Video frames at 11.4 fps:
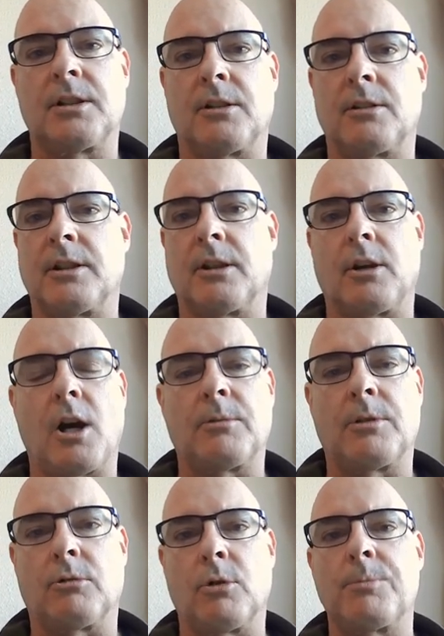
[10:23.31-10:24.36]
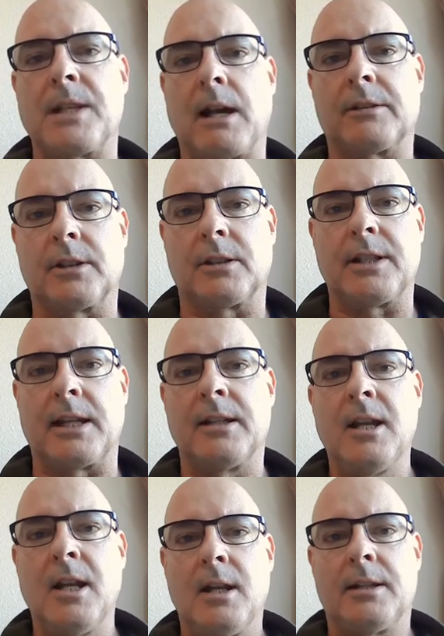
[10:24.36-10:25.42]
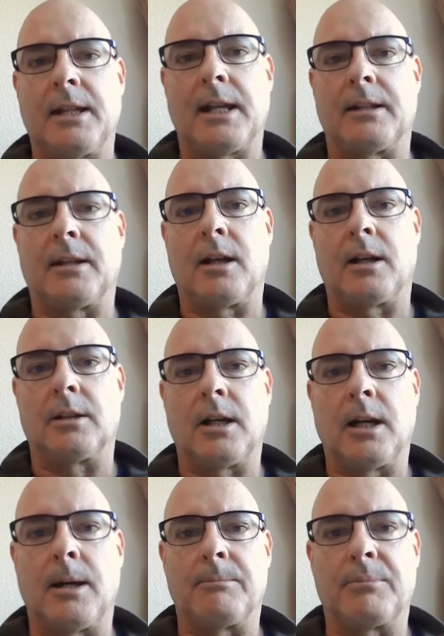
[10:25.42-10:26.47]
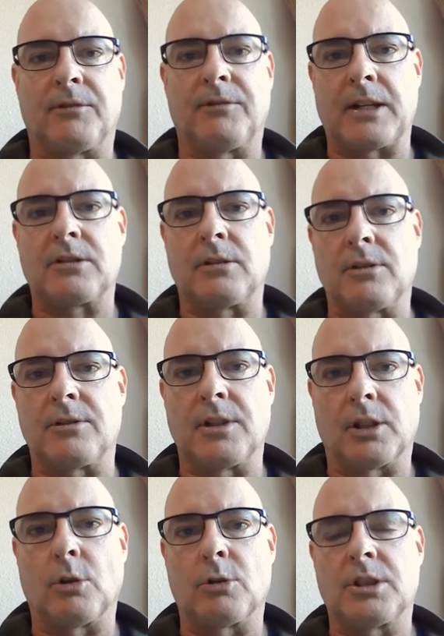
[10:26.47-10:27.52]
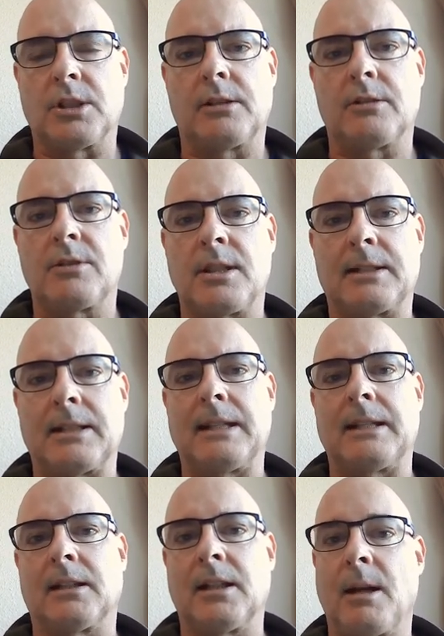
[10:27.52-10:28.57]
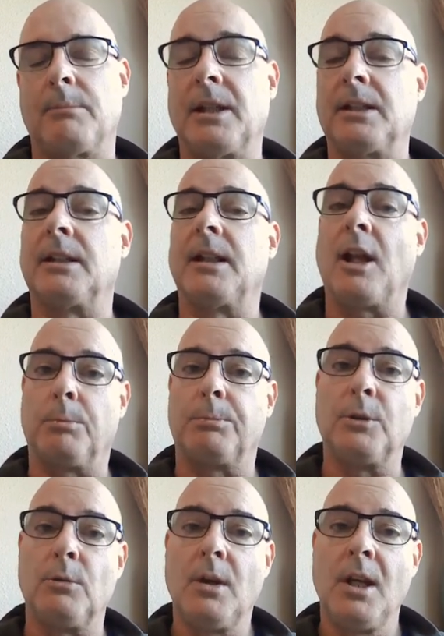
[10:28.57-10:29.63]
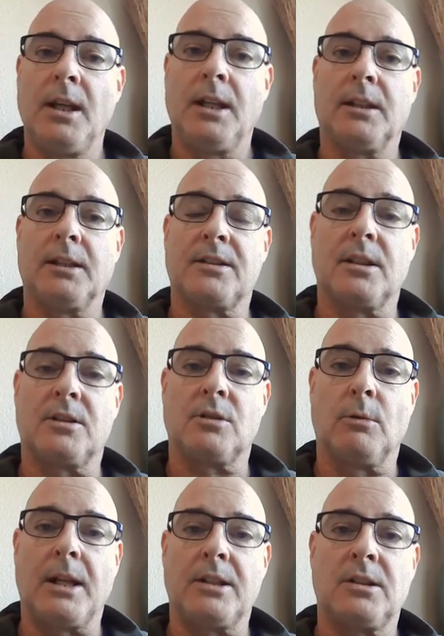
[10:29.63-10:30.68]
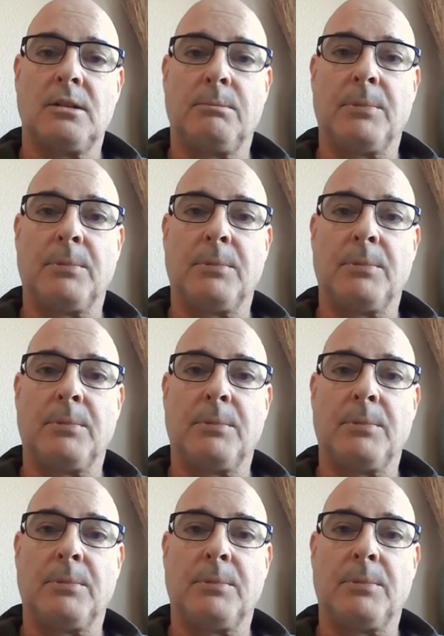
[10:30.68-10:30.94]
There there are groups out there that that are um, professional negotiators that they can come in and help you in a situation.